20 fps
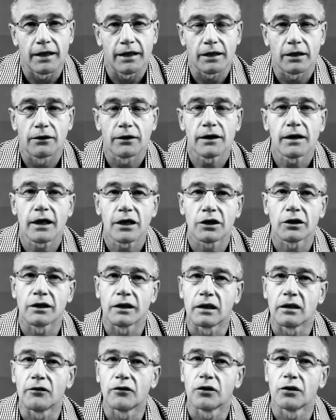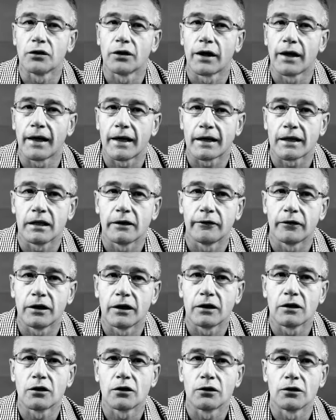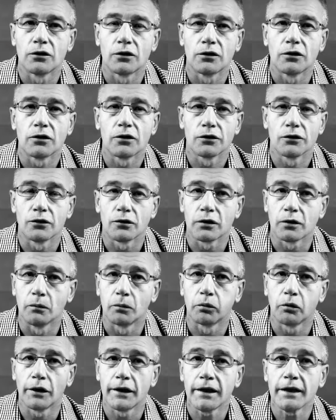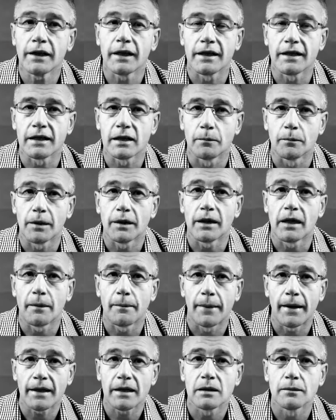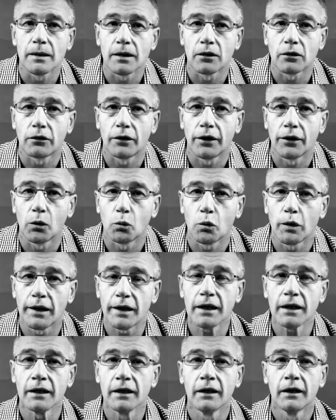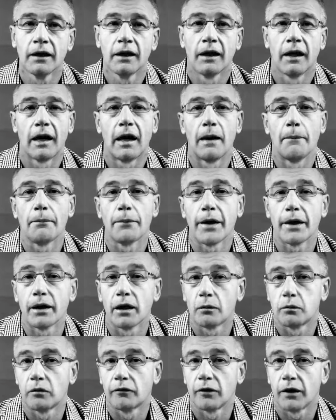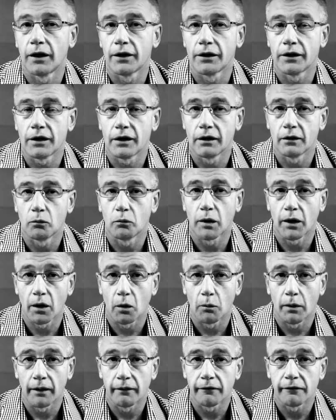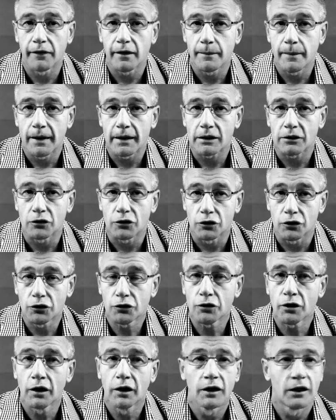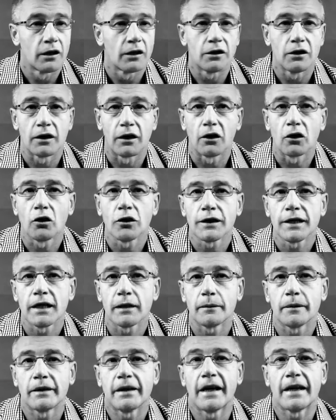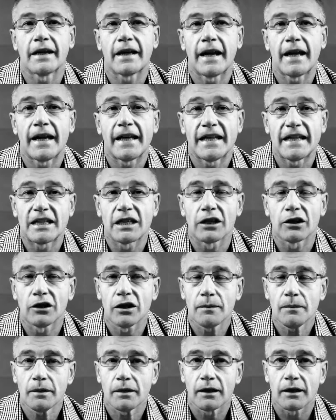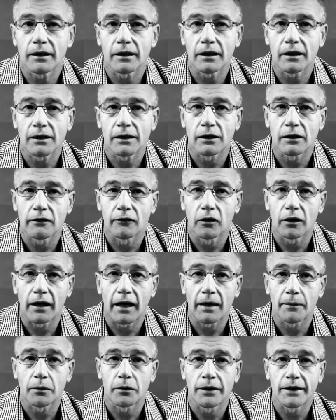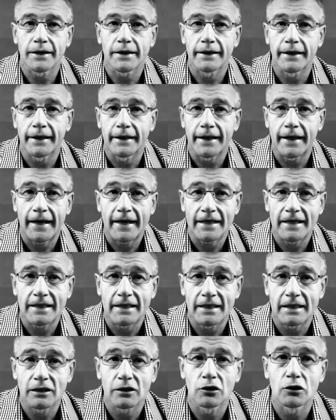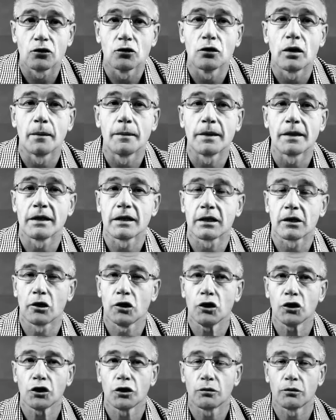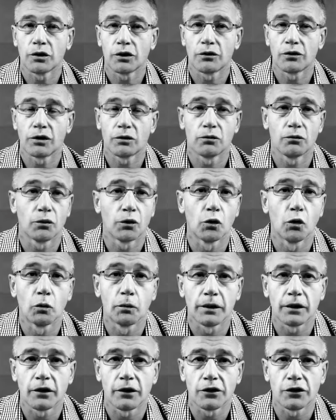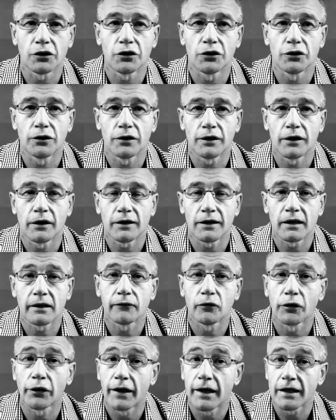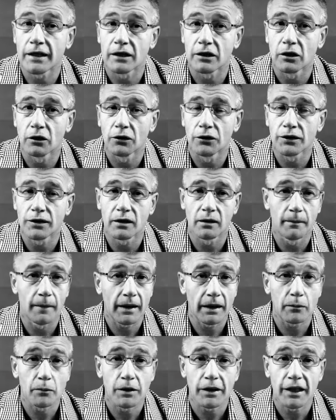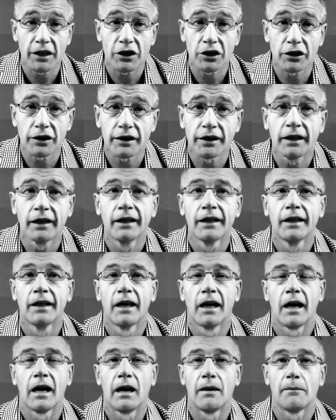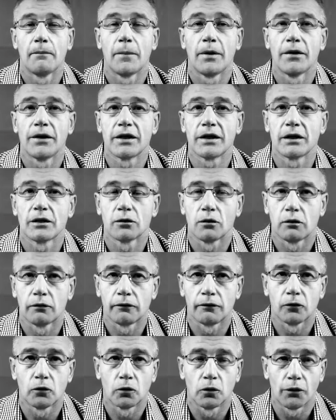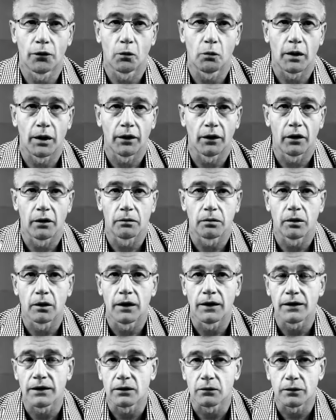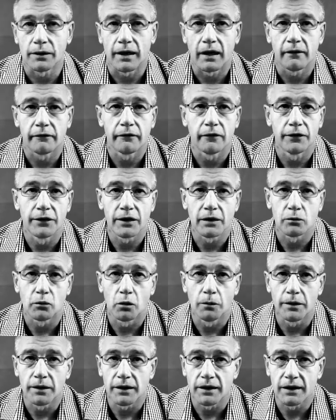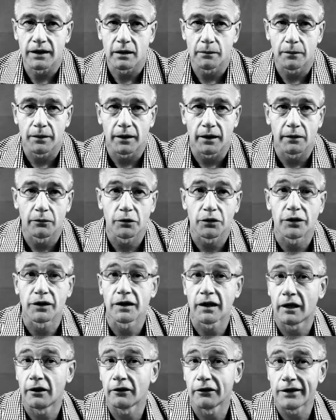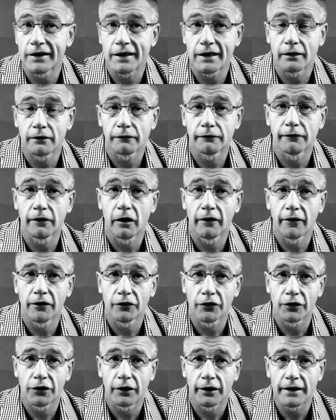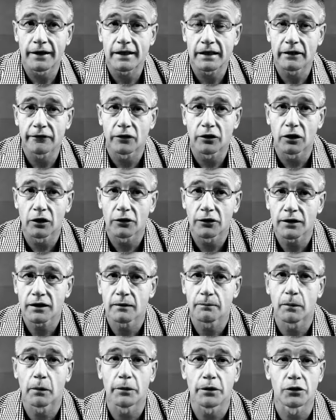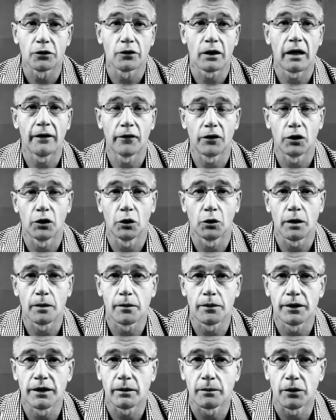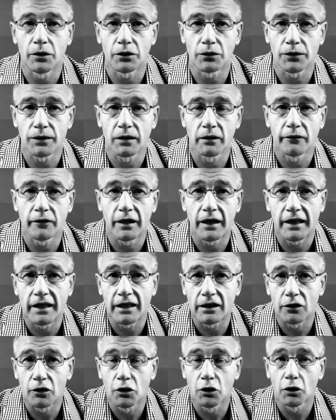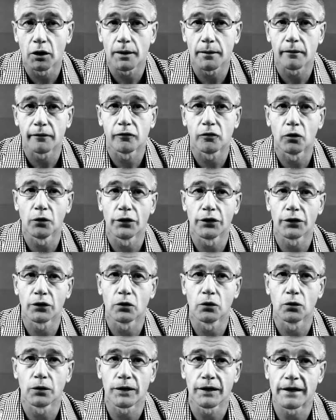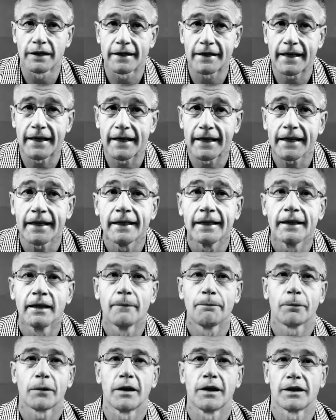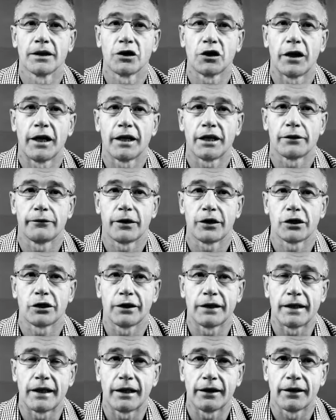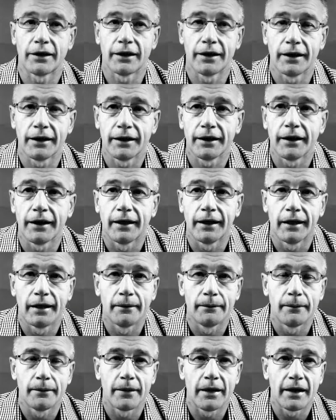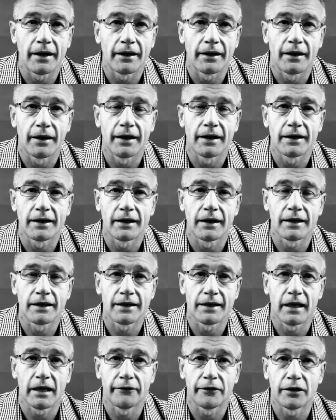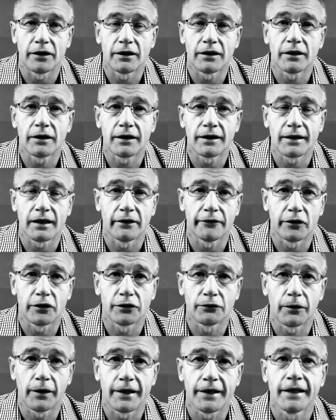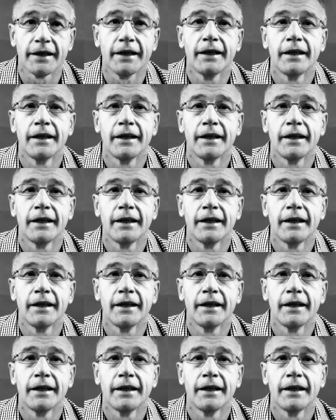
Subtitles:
So this actually gives you that activity to complete and submit that back to me throughout the week. Then I'll provide one-on-one feedback to you. You can contact me at any time, okay? So you've got unprecedented access to a business coach, which would normally cost you several thousand dollars a month potentially, but this is all for the one low price that we have for the Small Business MBA, which is currently set at $597, but we do have an early bird special. So if you get in early before the courses start, there's a chance to actually get there at a savings rate.